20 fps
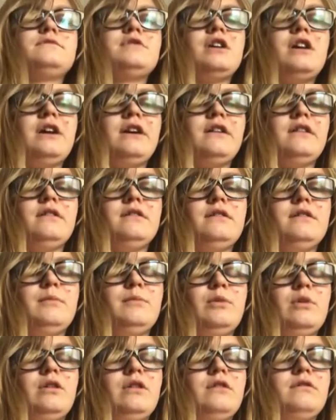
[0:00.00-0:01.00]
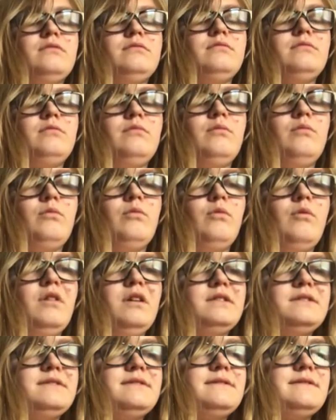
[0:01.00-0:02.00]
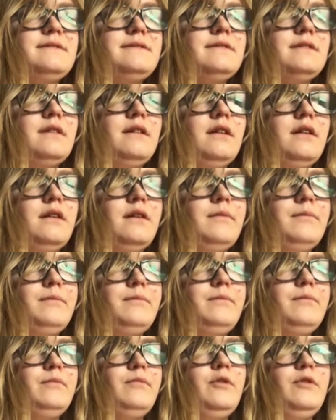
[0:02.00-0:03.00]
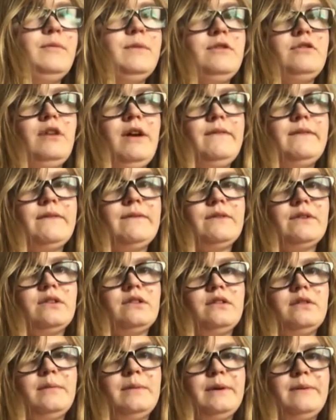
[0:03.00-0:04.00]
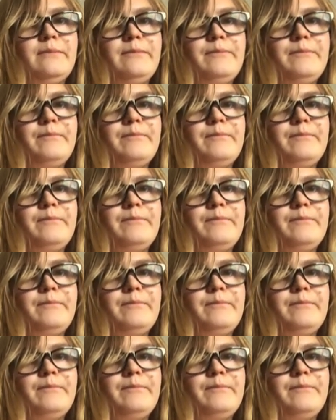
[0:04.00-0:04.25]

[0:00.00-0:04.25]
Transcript: talk a little more once um, we've been driving for a little bit.